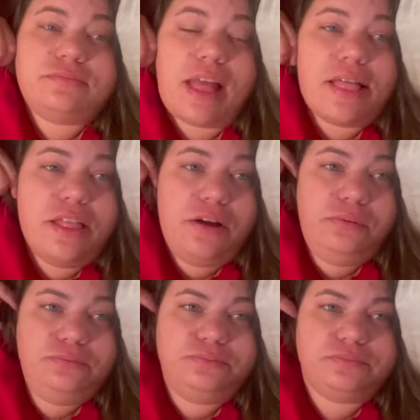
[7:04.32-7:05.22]
Hello,
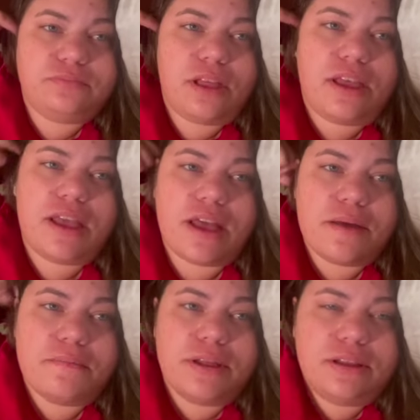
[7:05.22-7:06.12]
I
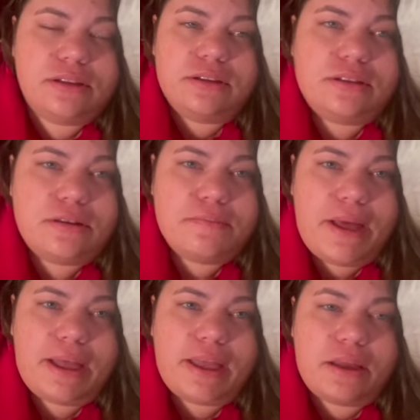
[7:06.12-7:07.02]
am
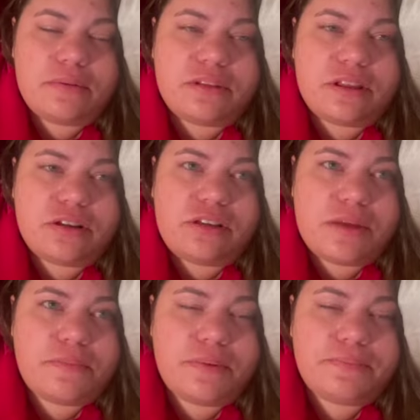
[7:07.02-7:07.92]
back again with another
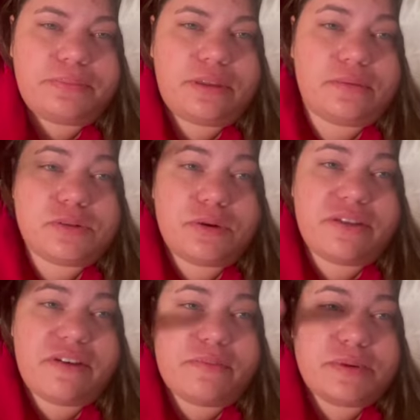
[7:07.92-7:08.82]
clip. I'm
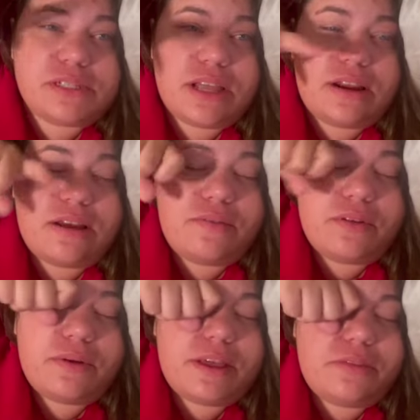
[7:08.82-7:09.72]
25% of
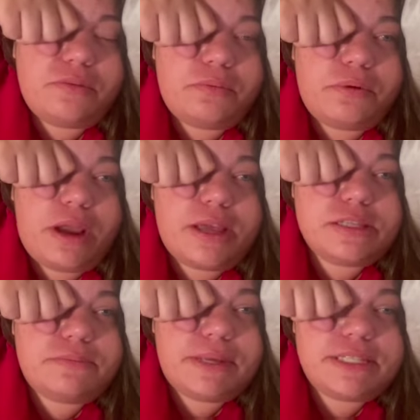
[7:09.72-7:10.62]
the way through
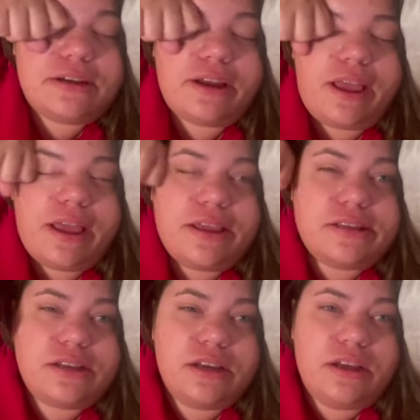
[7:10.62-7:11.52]
Pris by Sarah
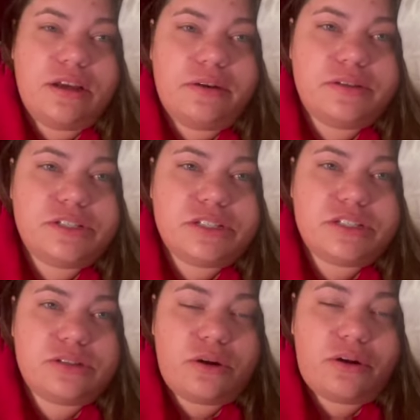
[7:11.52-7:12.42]
Kate, which is
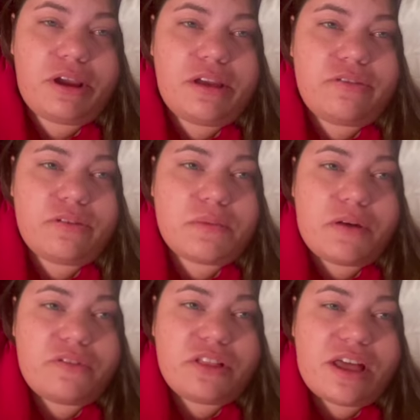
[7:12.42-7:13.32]
Tori from
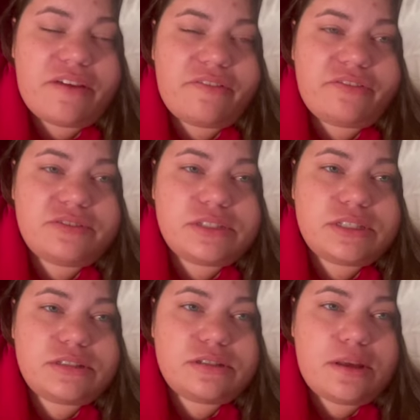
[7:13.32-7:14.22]
Novel
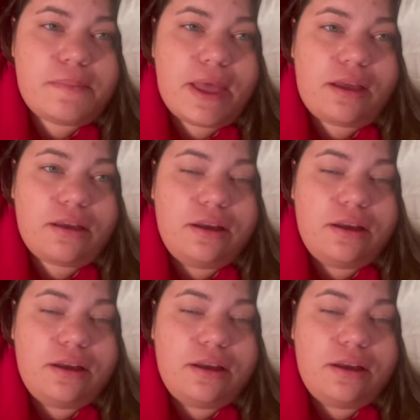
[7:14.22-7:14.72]
Life's pick.